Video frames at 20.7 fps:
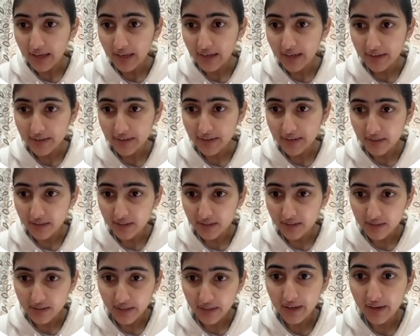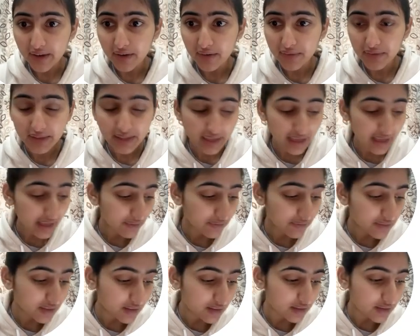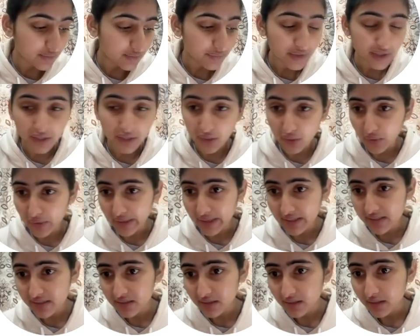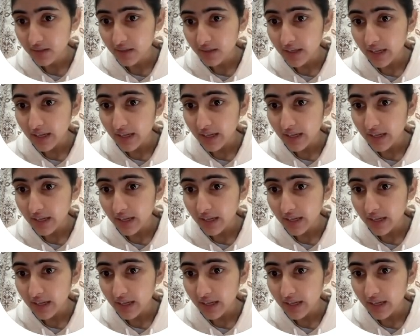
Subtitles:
And here we have the request,